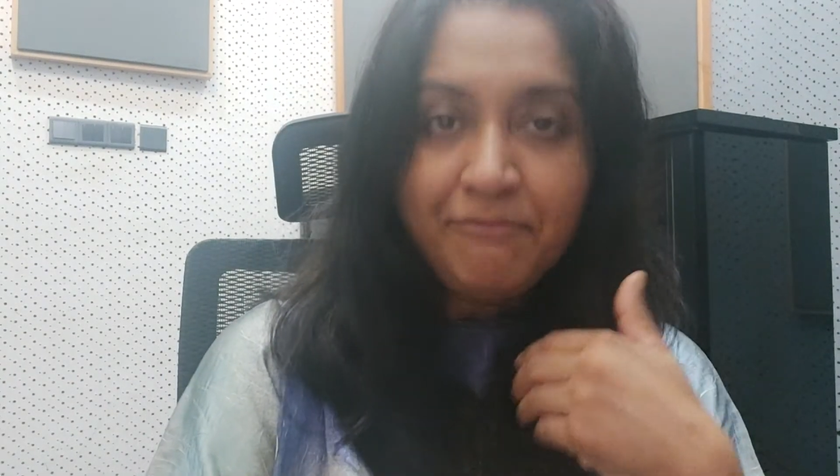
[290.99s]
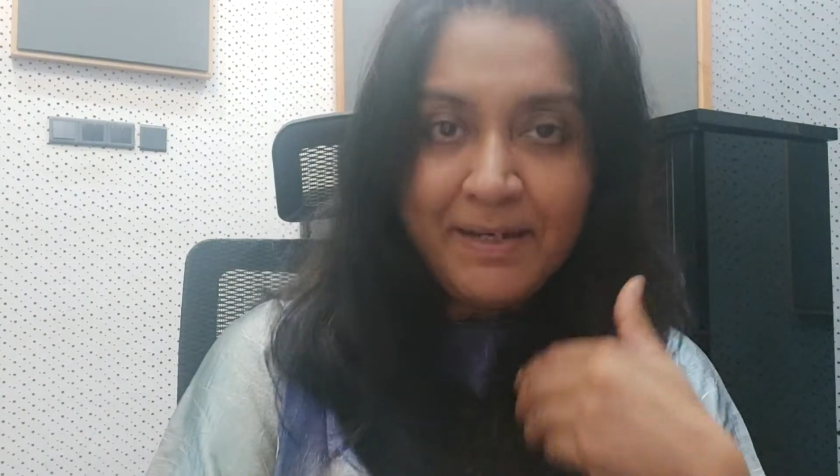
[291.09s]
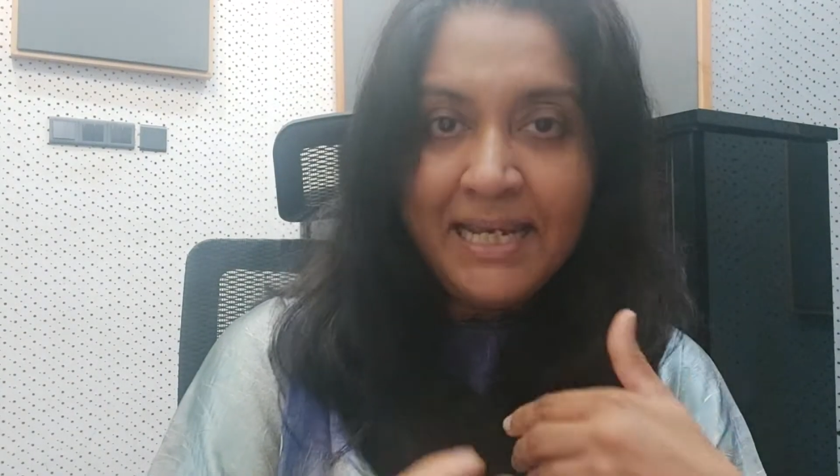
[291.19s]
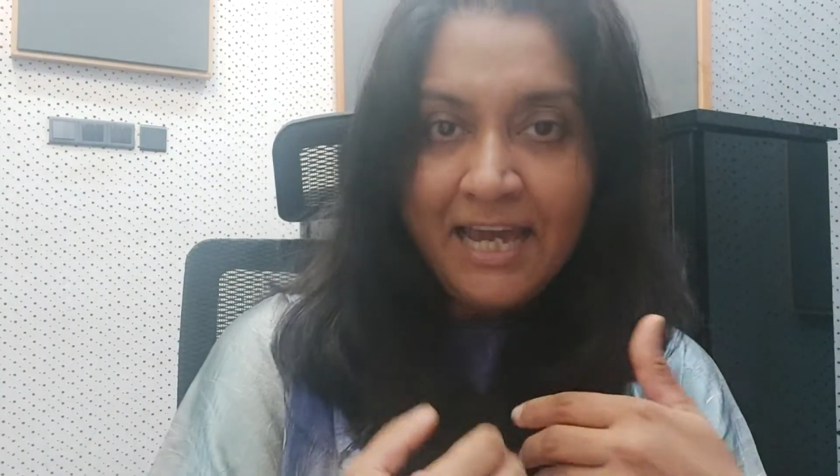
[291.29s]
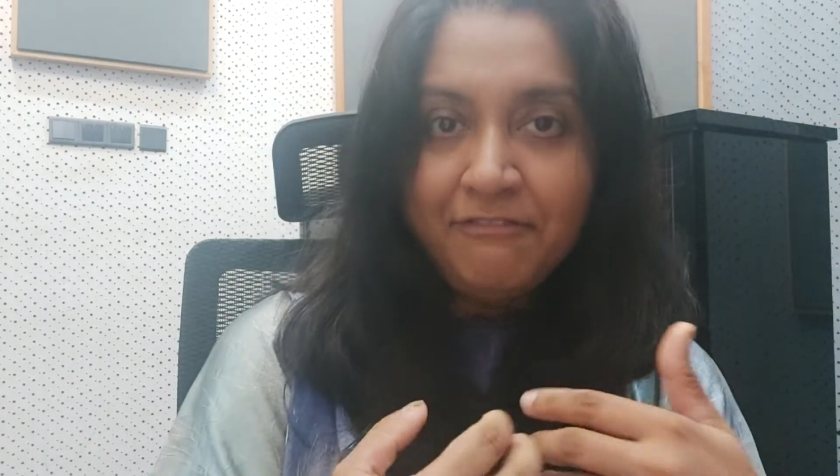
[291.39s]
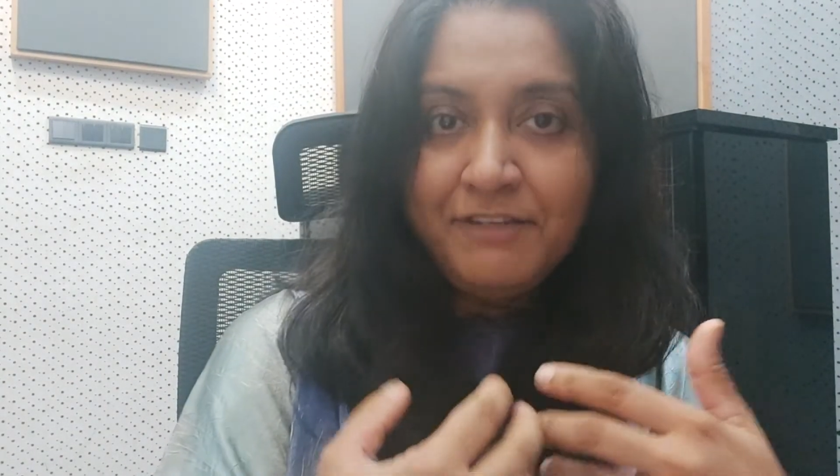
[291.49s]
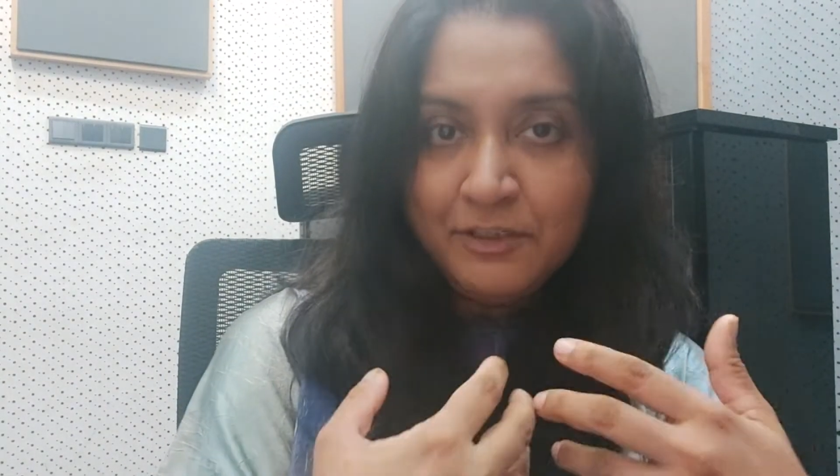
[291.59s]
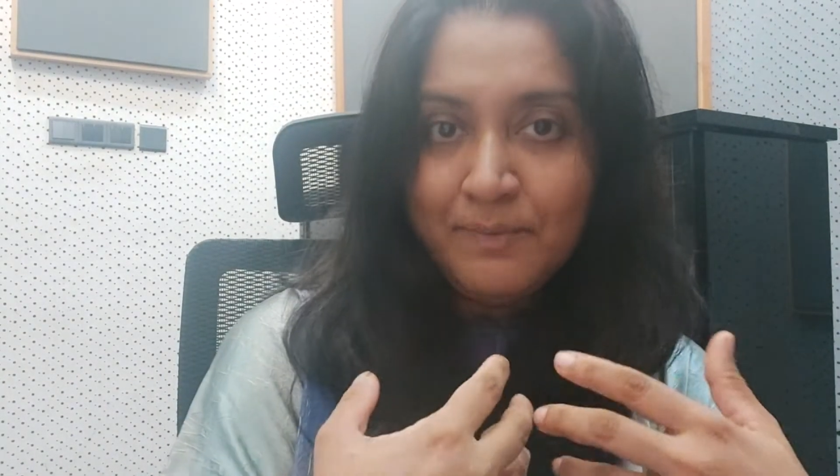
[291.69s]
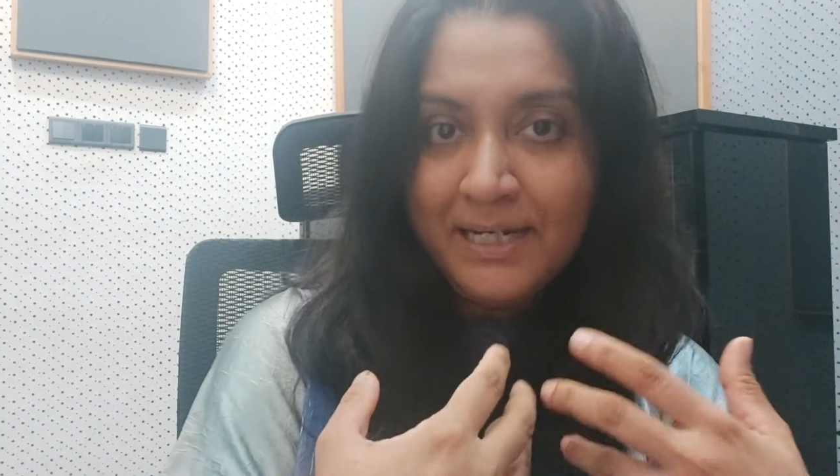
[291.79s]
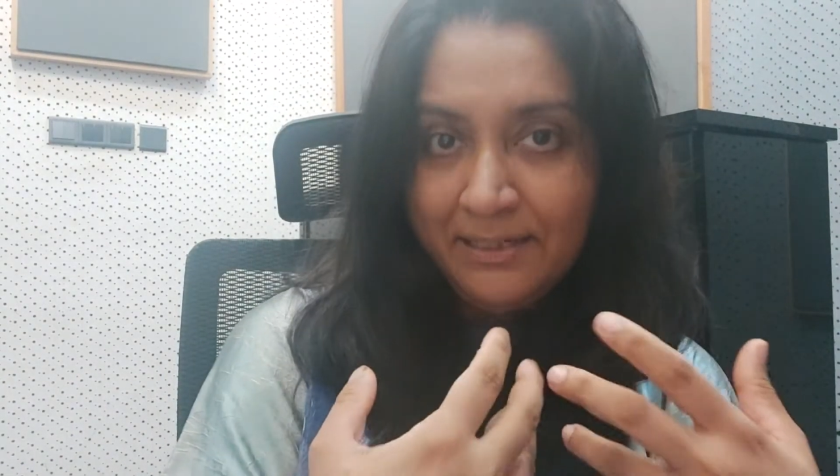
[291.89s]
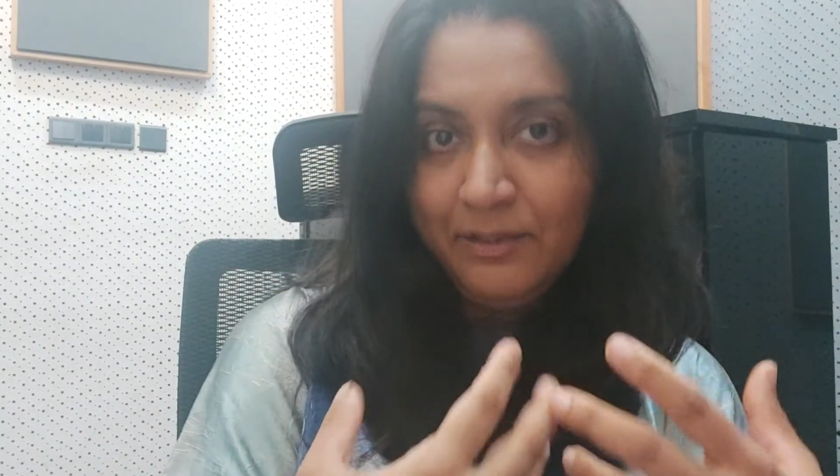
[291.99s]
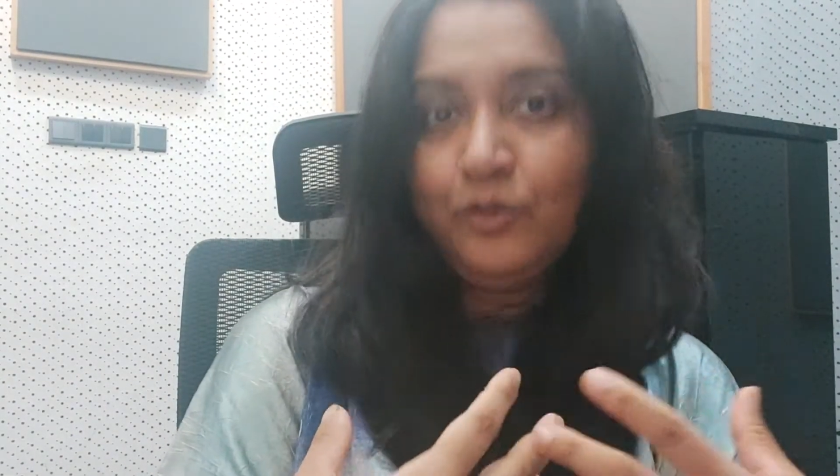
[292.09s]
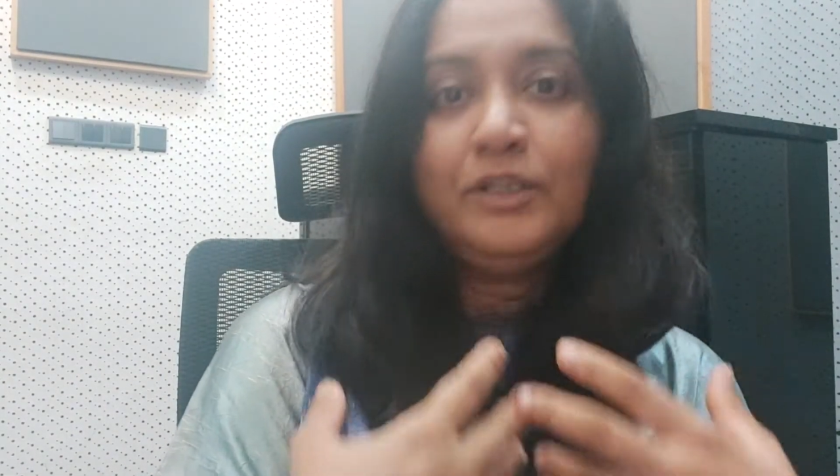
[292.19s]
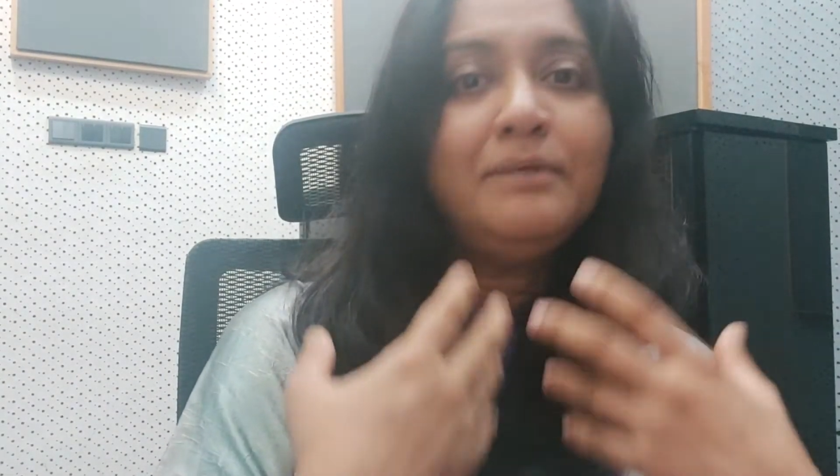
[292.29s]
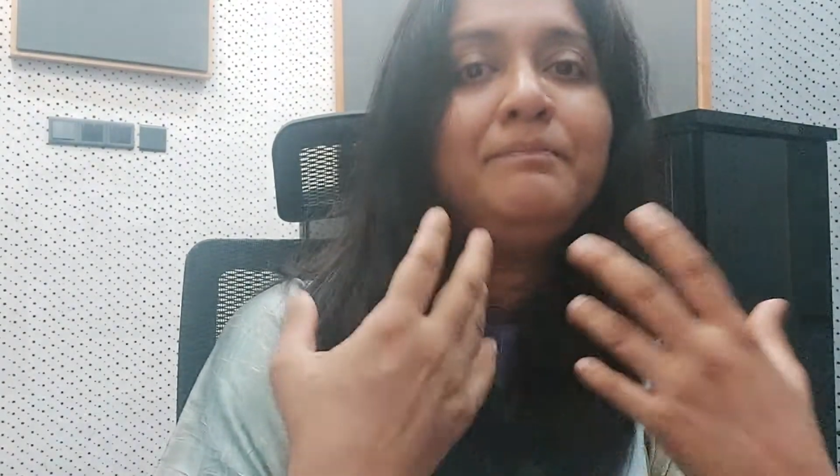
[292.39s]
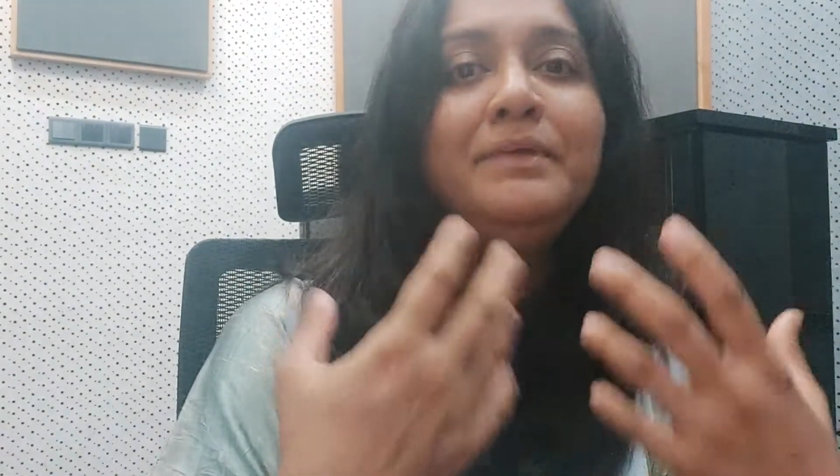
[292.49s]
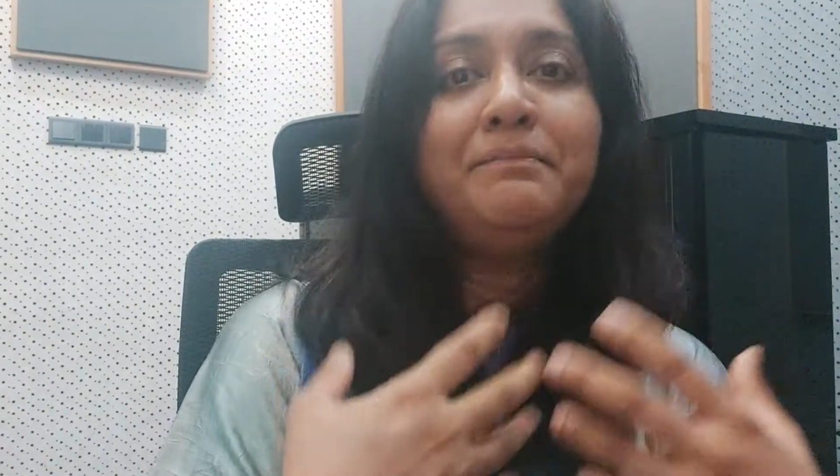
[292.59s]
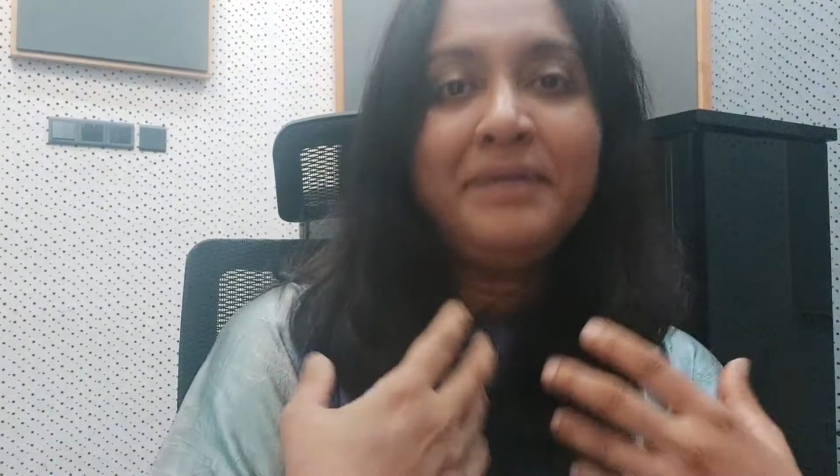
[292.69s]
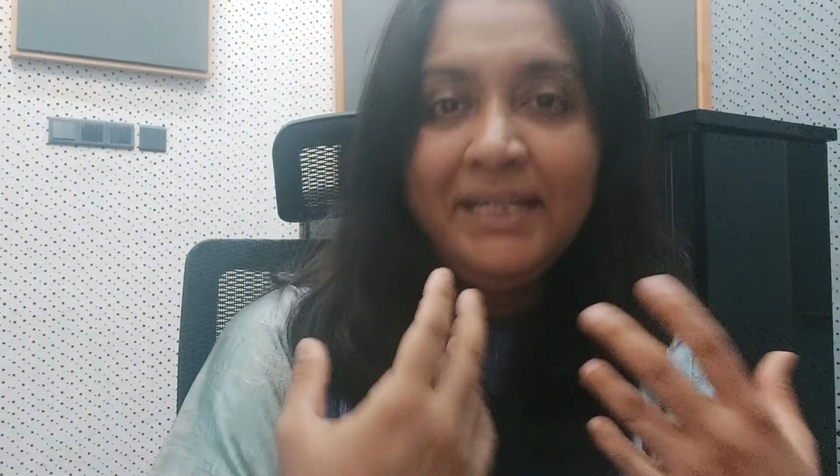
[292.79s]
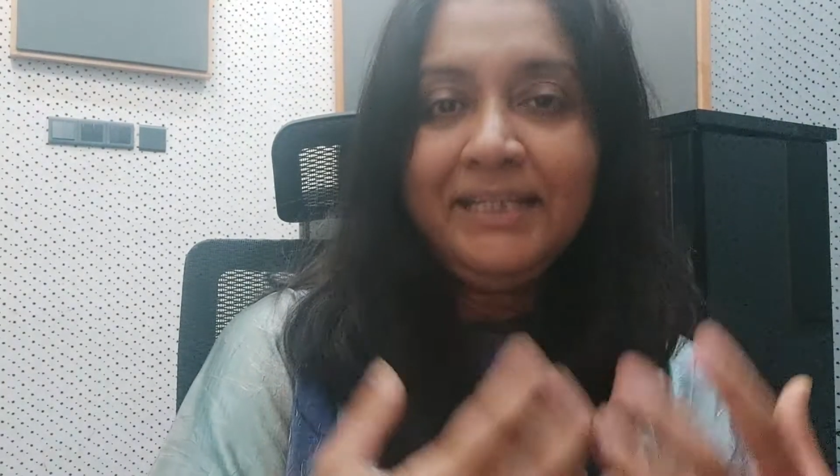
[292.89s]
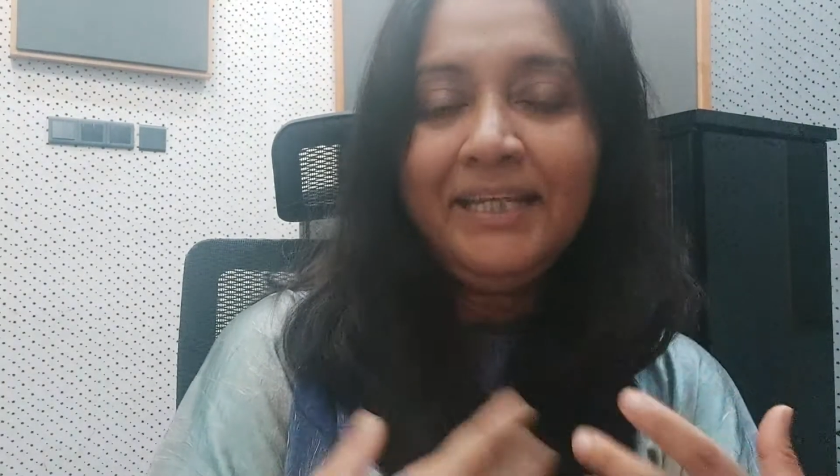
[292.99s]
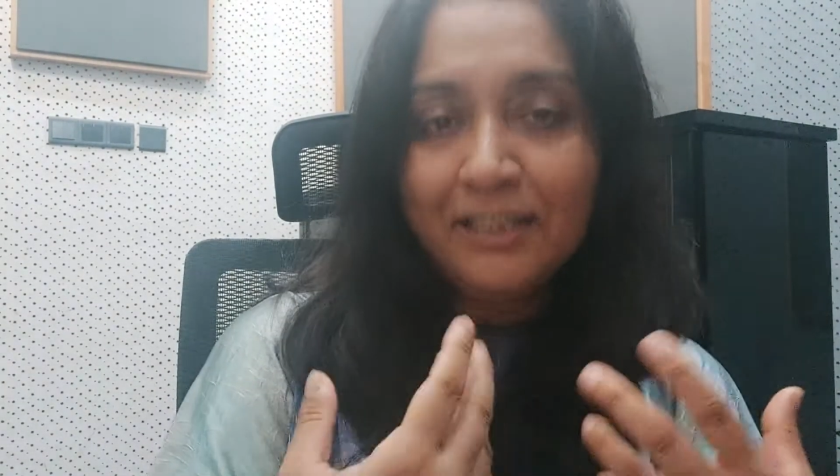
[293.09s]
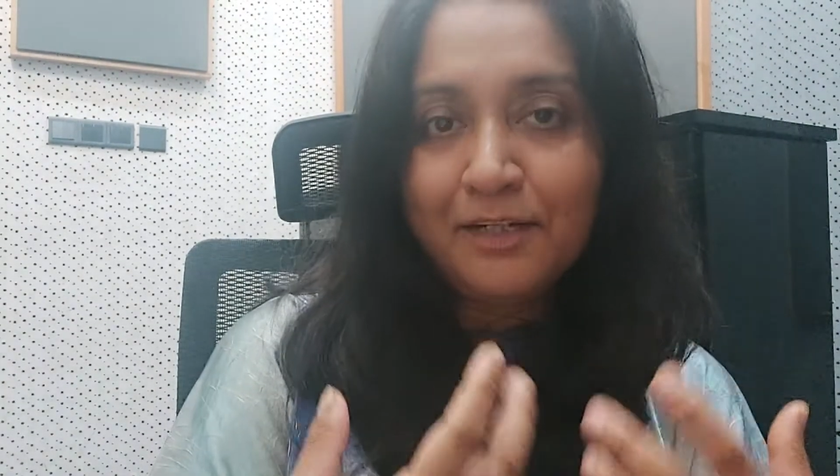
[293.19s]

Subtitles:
My life is what, the breathing,